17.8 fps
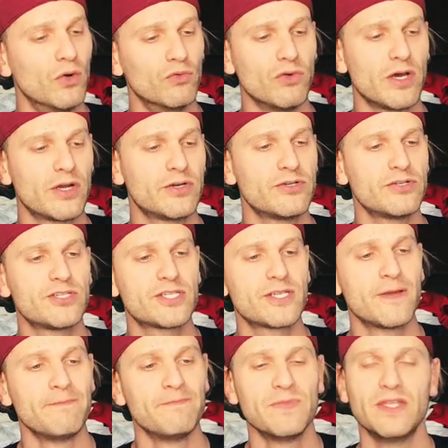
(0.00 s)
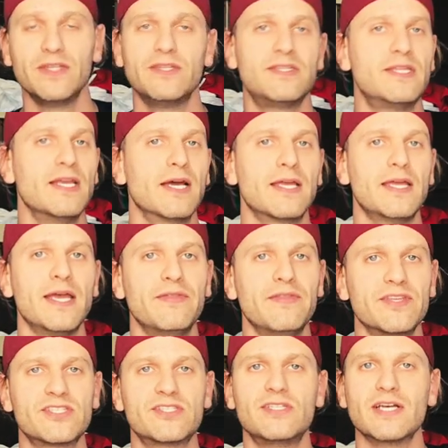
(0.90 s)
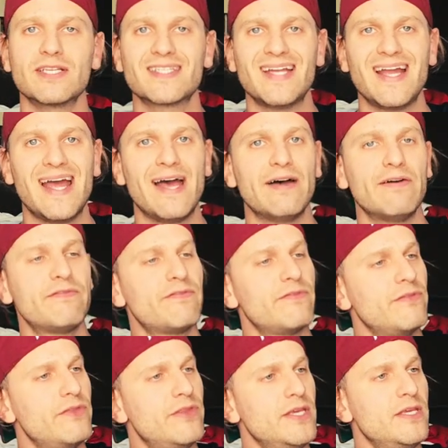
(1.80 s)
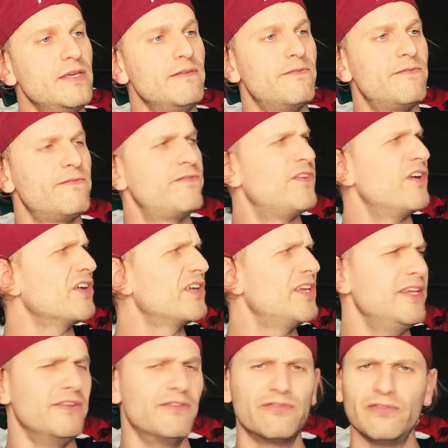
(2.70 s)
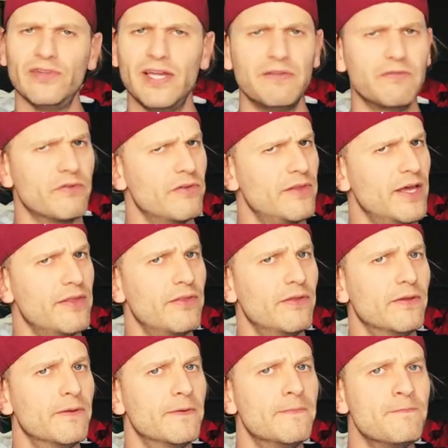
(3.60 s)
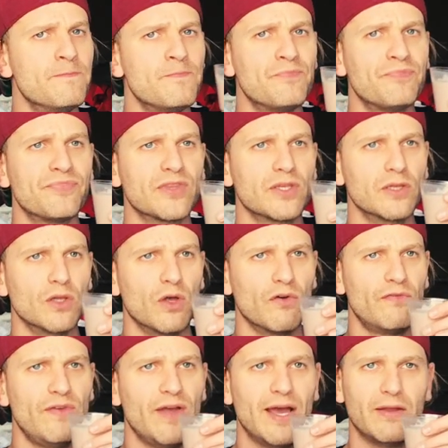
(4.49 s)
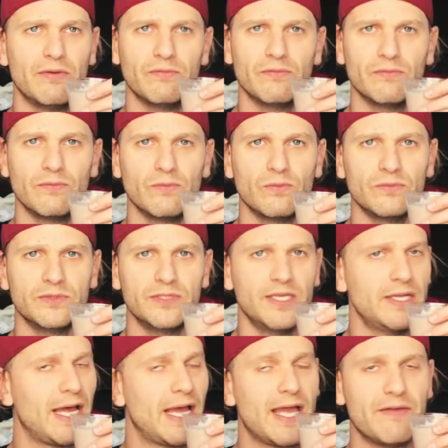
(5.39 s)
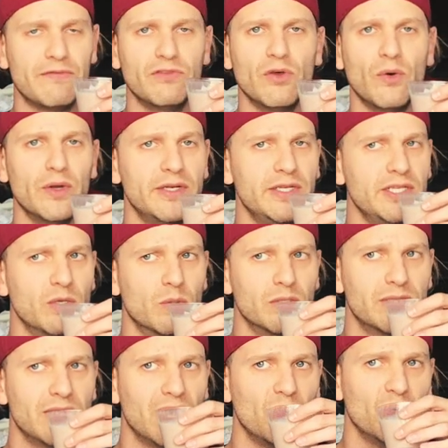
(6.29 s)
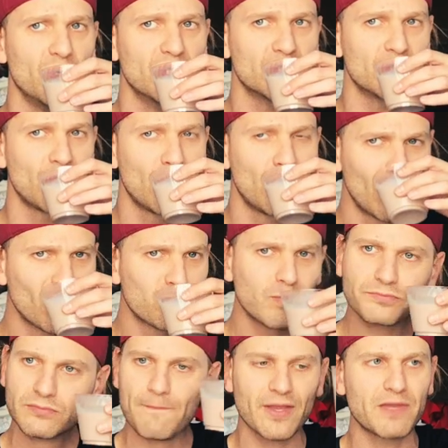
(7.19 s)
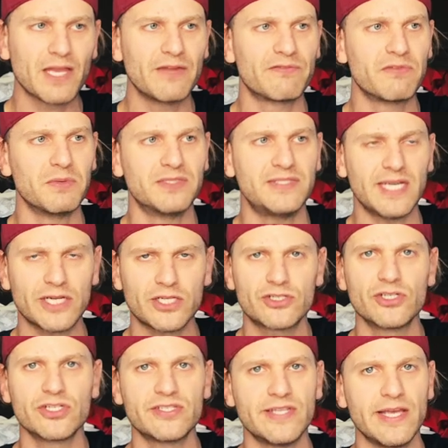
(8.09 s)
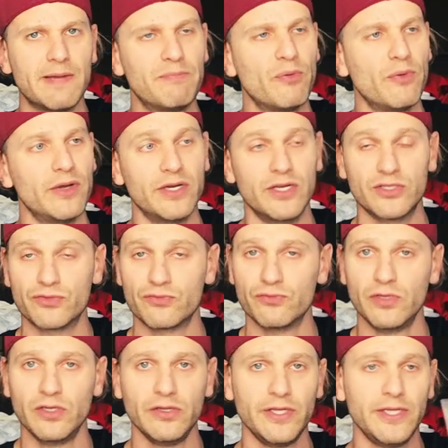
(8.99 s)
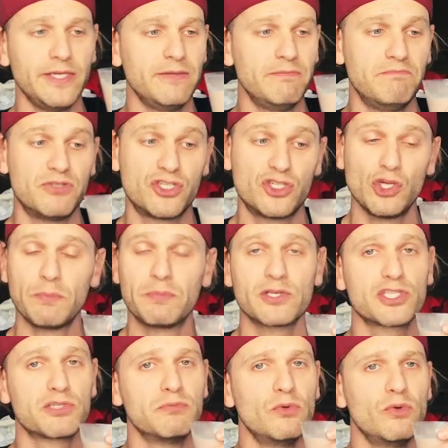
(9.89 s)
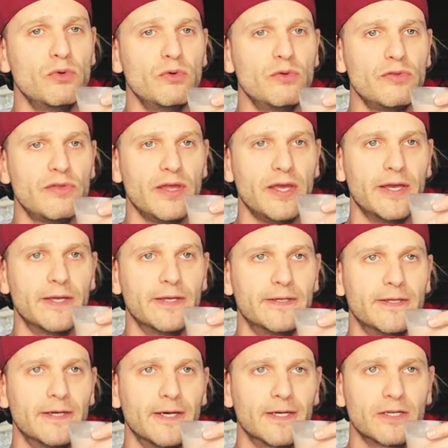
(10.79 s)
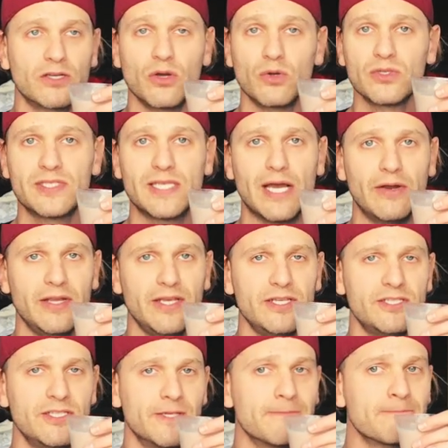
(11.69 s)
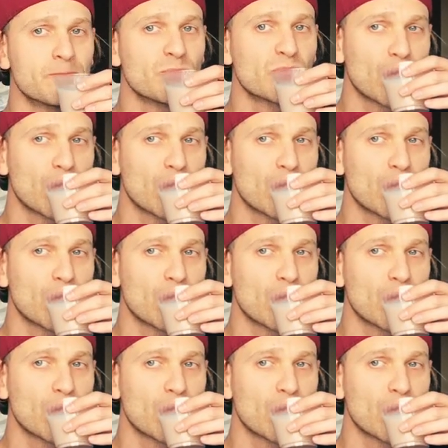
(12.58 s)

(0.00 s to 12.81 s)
Rutter's, again, this doesn't have the funky flavor that the low-fat did. I have no idea what that was. And from a texture standpoint, it's really super smooth and uh, goes down easy.